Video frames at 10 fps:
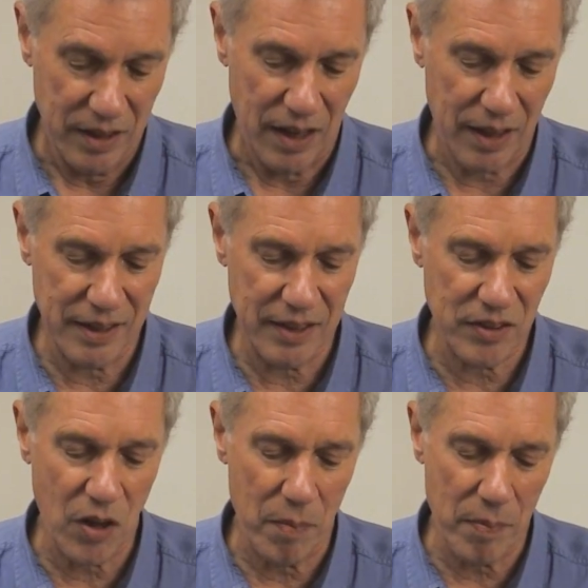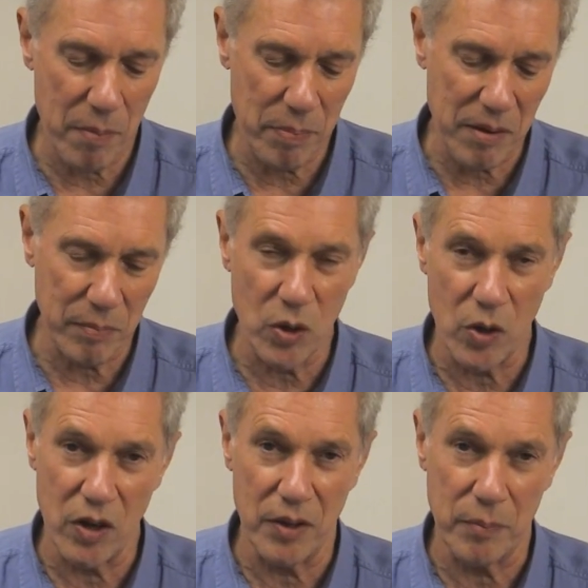I think it's got a bit
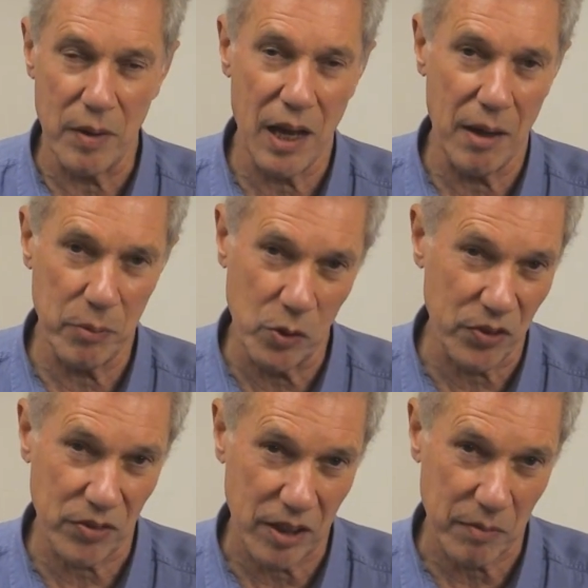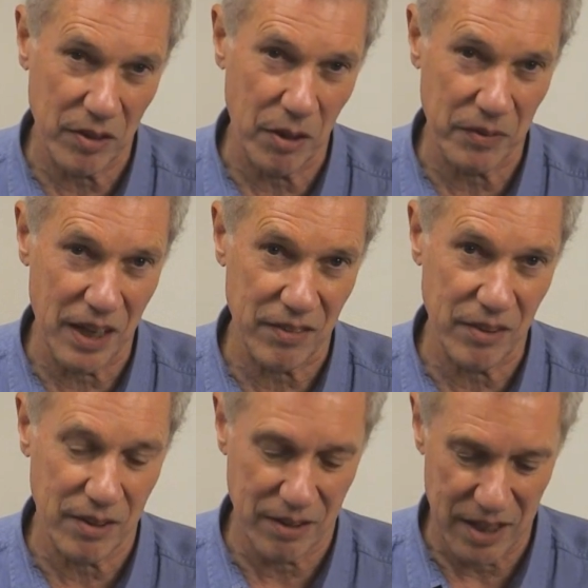more on pull strips, so if that's
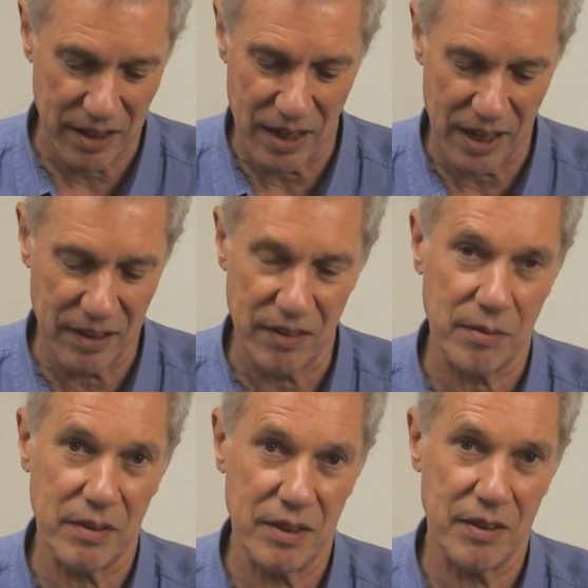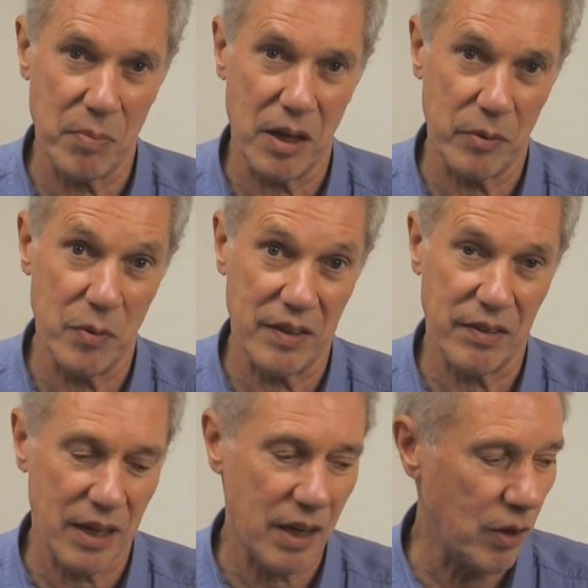your thing, yeah, this might be one
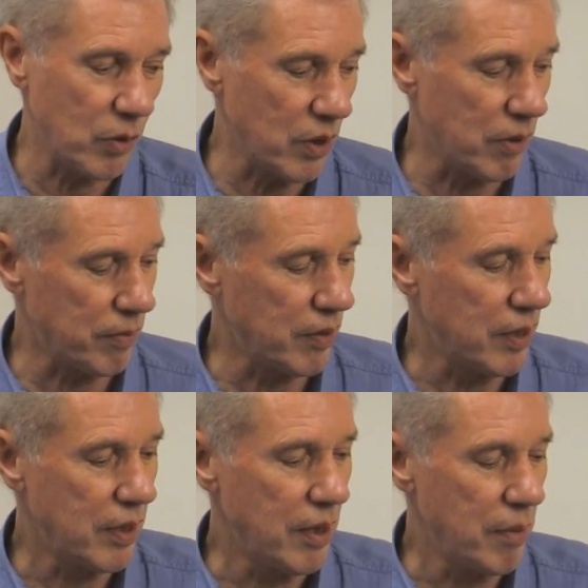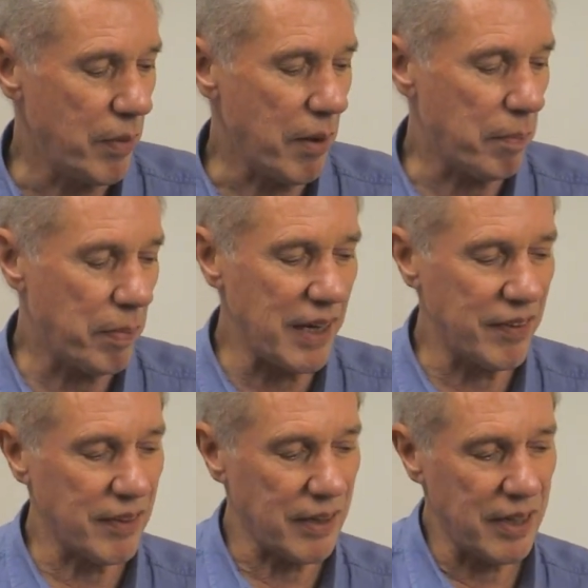to get hold of. But
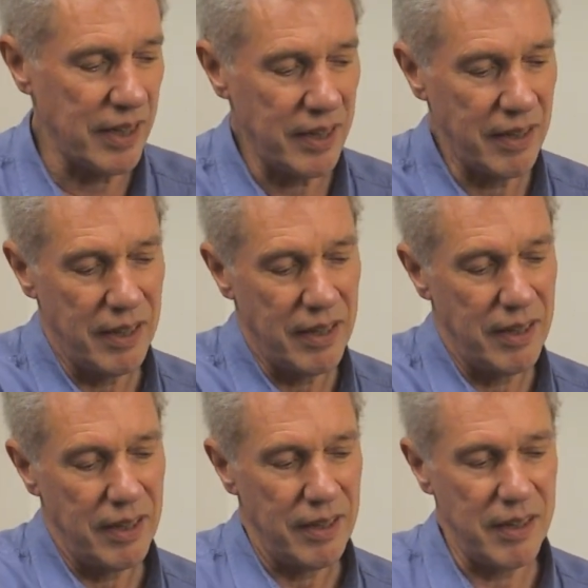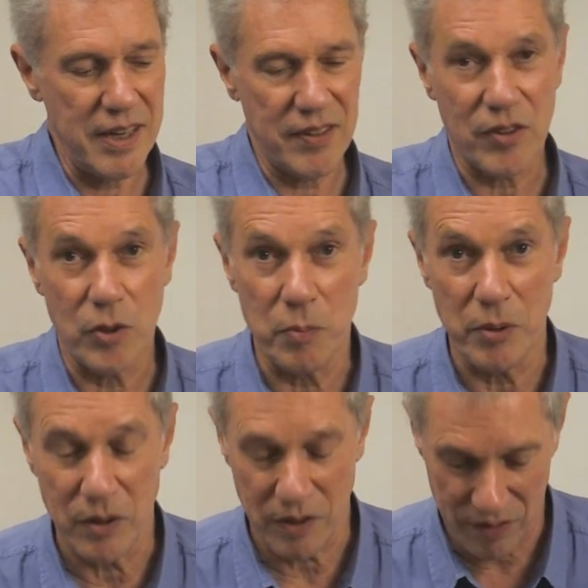basically, these two
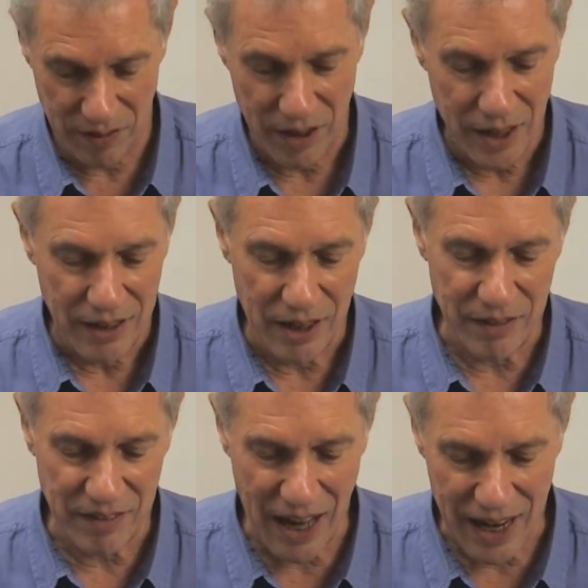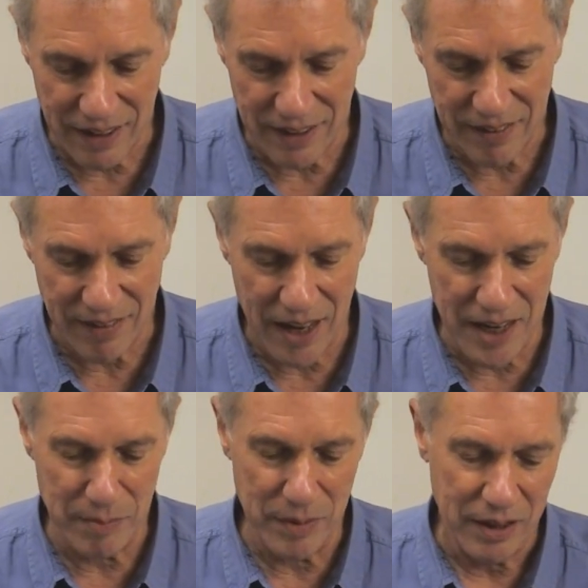books, they're exactly the
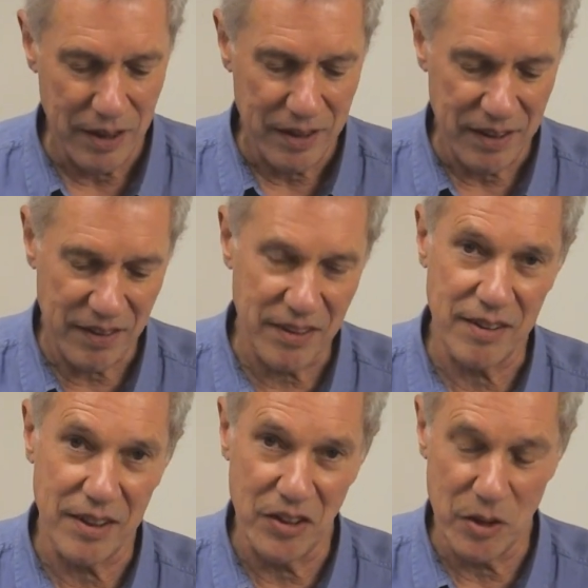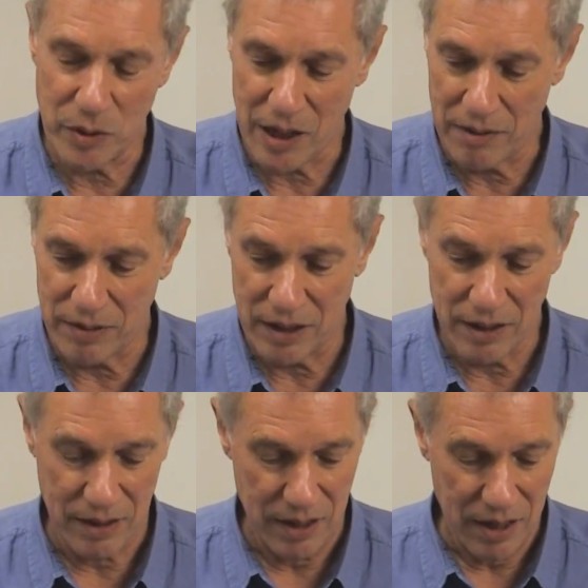same. This is the new
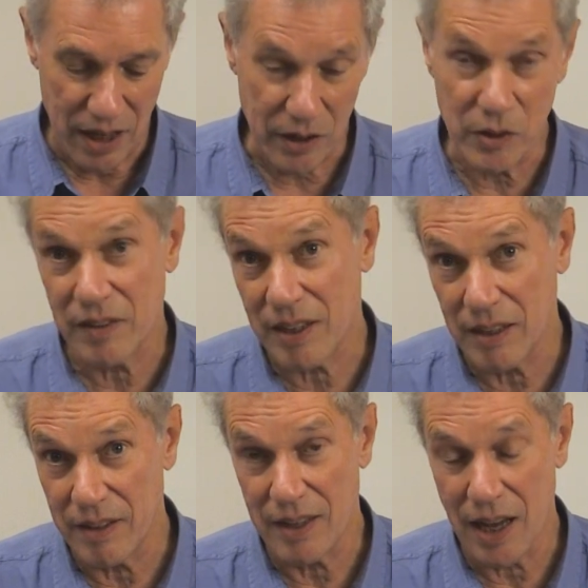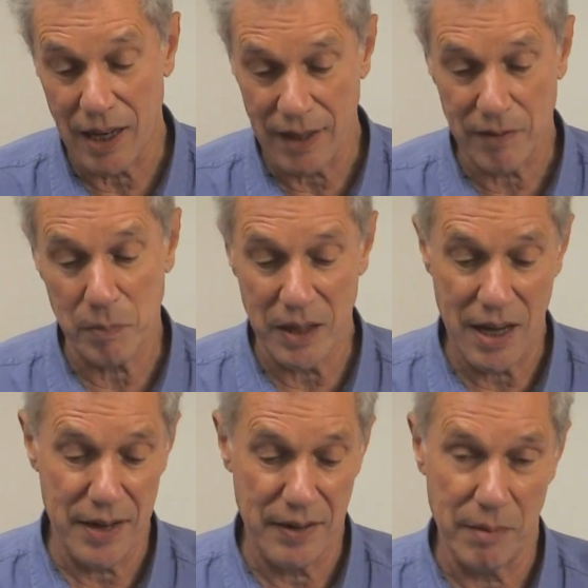cover. I could tell you the
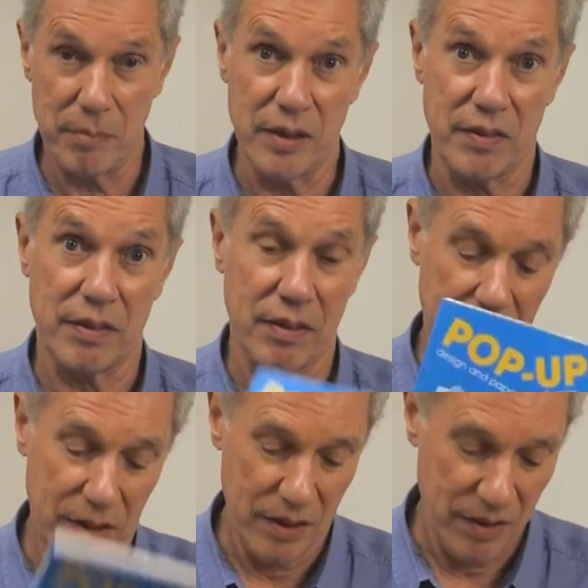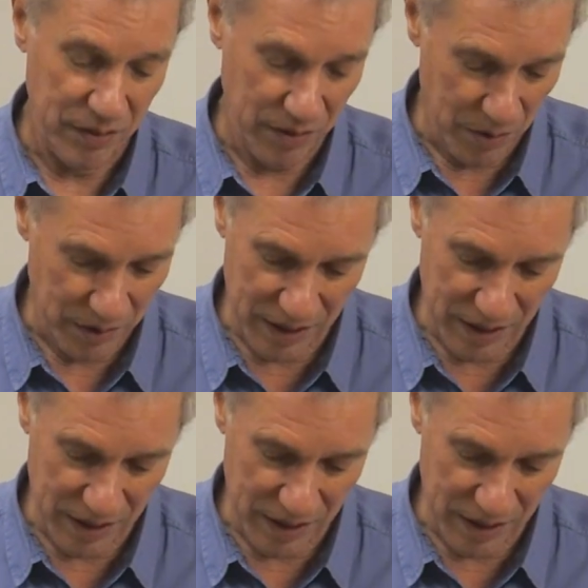ISBN numbers. So